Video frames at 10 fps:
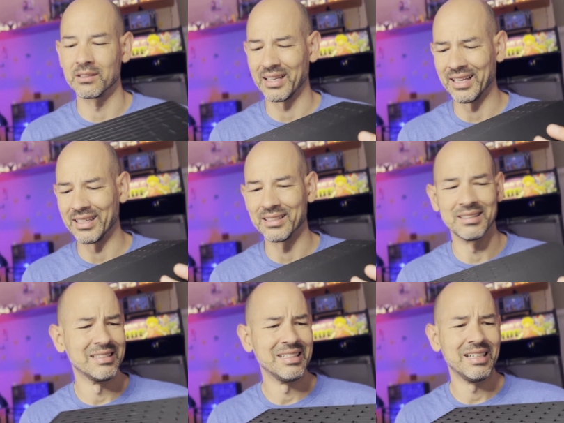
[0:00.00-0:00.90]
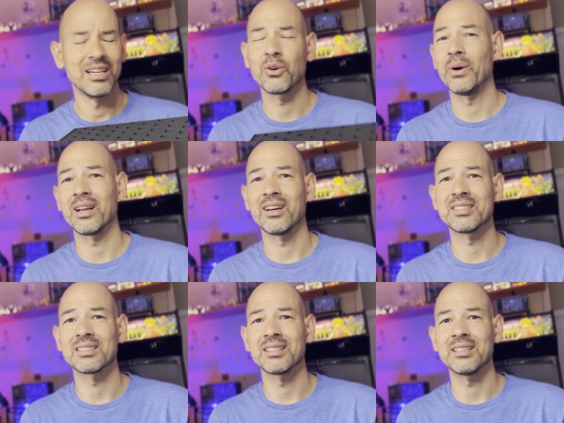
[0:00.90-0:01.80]
And quite
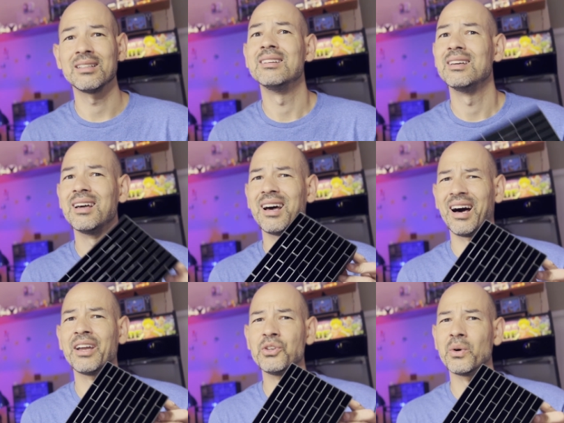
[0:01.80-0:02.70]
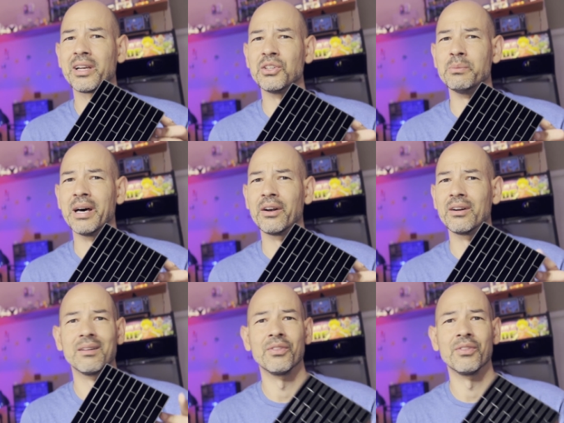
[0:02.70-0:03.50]
honestly, I knew I could do better.